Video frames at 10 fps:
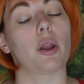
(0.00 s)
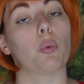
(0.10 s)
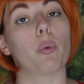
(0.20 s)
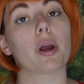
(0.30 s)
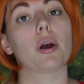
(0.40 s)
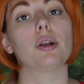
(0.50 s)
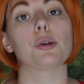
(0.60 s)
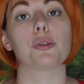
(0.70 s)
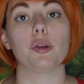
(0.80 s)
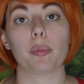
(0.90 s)
where on
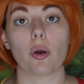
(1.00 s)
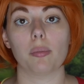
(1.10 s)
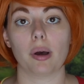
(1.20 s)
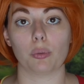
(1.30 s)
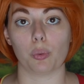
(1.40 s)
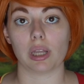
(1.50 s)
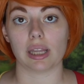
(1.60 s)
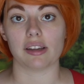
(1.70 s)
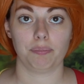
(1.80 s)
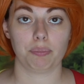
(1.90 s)
earth your Pokemon would
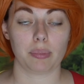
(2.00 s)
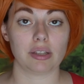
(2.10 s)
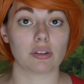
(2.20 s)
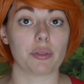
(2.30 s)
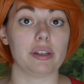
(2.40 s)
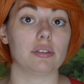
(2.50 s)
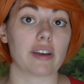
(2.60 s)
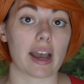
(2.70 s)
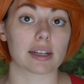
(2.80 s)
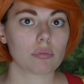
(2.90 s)
live based on these
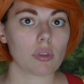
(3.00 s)
facts.